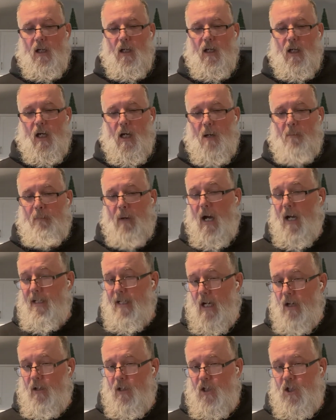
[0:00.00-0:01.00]
Buy
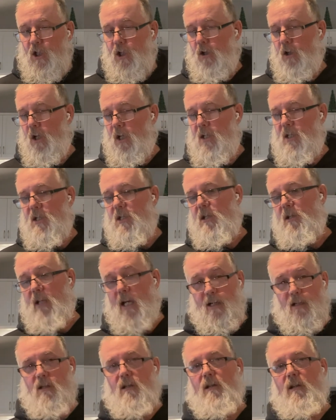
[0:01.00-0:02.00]
down insurance,
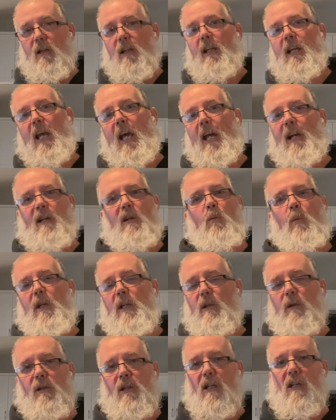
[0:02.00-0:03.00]
that's in Canada, we
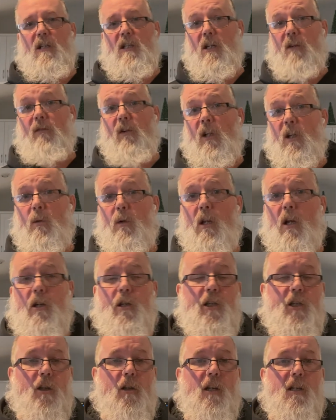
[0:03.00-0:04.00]
do things differently with our
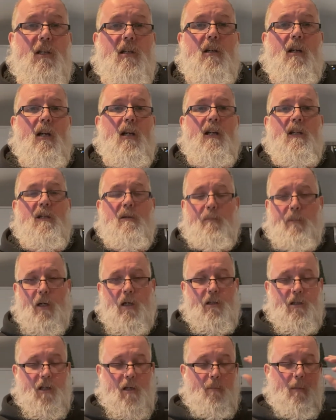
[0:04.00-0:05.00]
insurance as
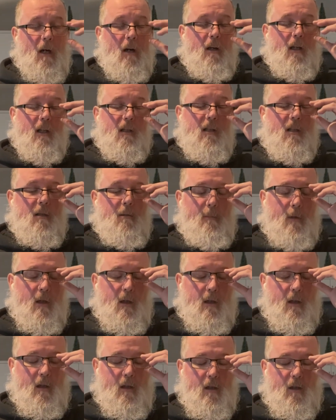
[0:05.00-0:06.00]
compared to the Americans,
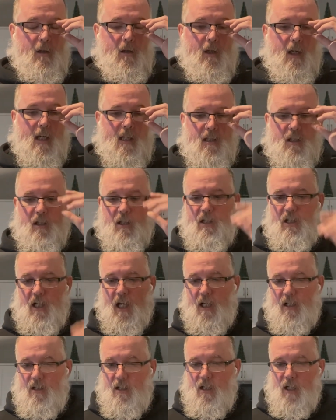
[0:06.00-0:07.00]
you guys in the
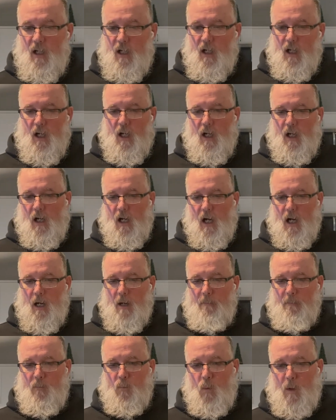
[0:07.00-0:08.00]
States.
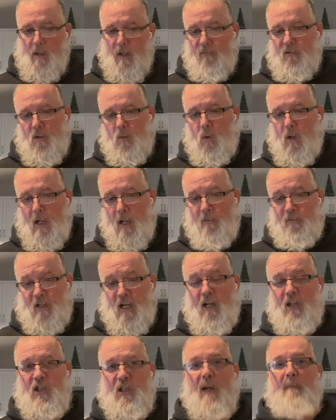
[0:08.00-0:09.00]
We have to
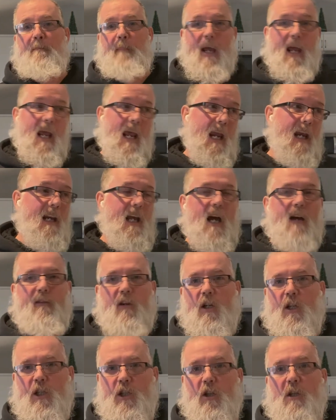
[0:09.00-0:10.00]
actually pay to have
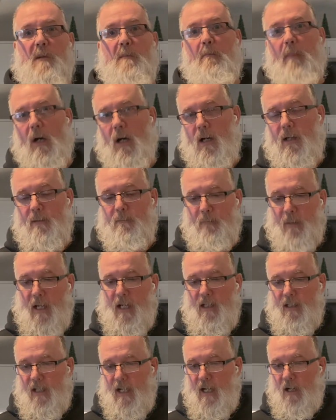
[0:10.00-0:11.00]
our insurance
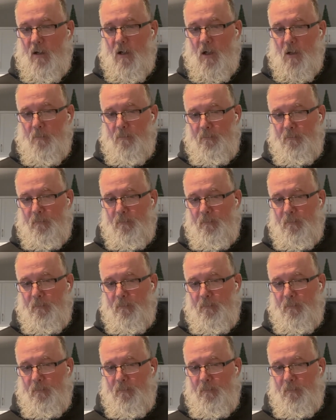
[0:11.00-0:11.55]
paid down.